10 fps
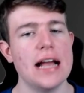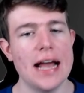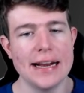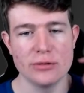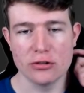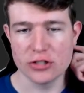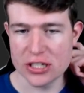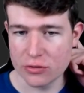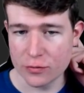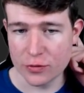And I'm now
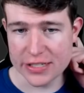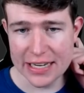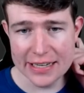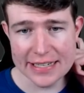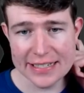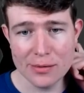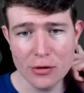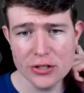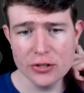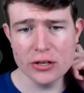just going for Skeletons. And I'm
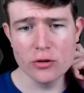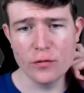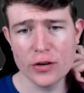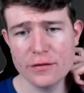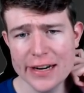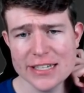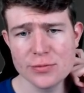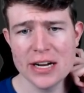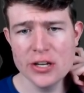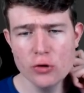also going to go for the Fire
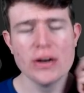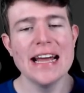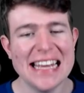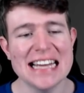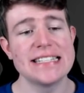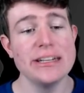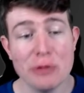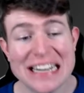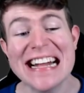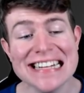Spirit. I knew, yes, he
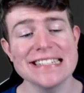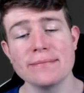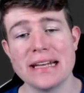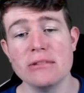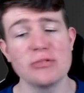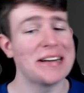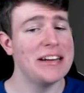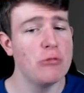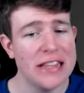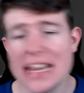will get some damage, but
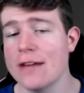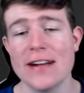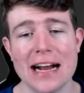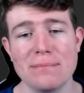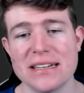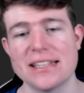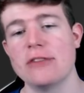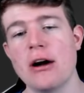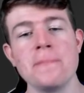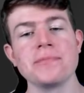he will never get my
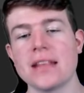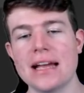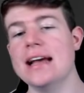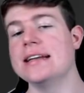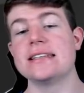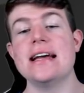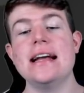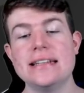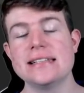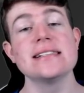tower. And
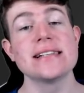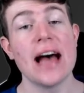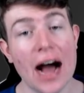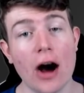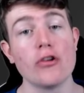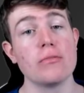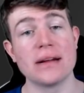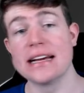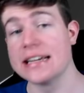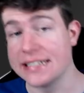this is how you
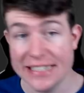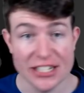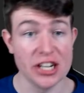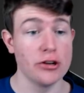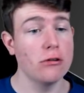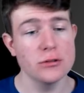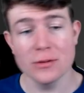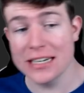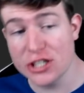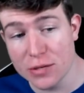play against each other. You always
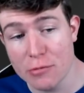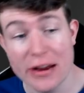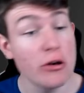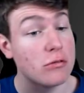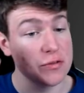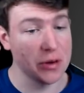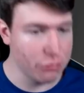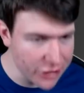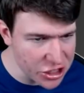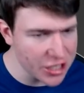want to get chip away, you always want to
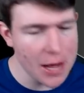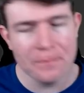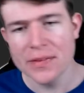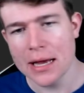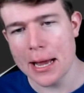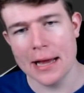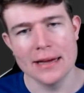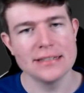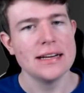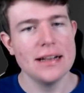pressure them.
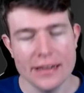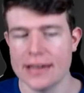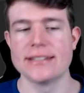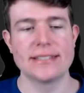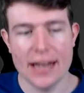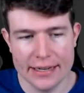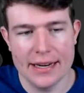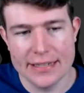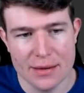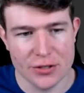And yeah, starting
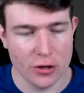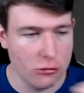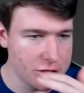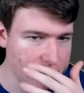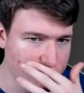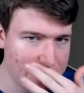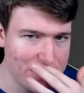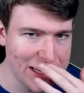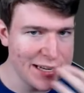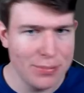at them is always a great
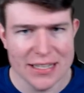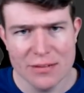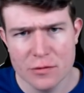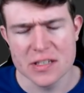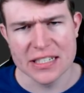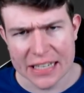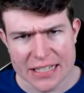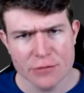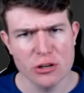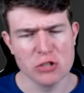play. He plays even with the
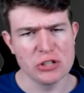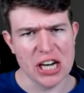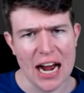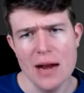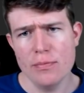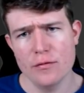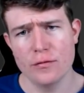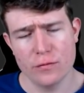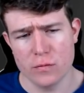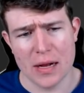Skeletons version, which I
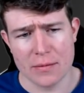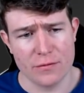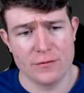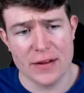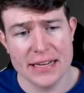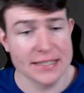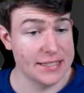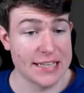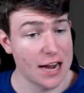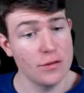think it's
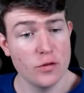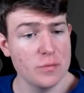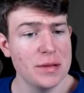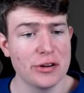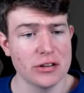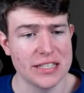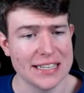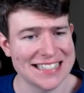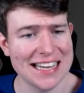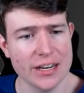tougher for me because he
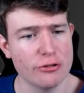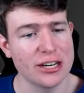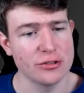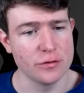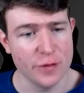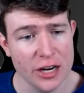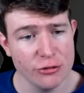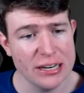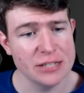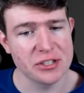gets Psychic Trigger to Inferno
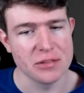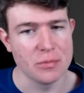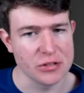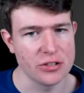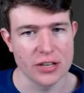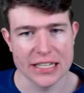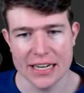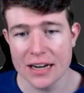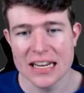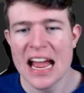Dragons, which is the most annoying
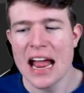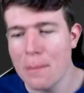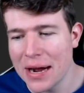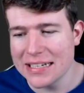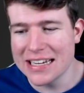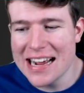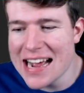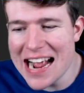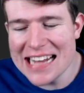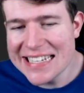card. But
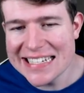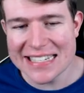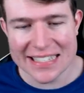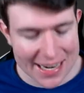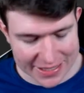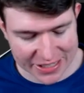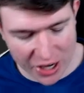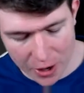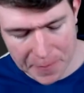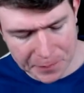as easy as that.
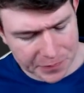So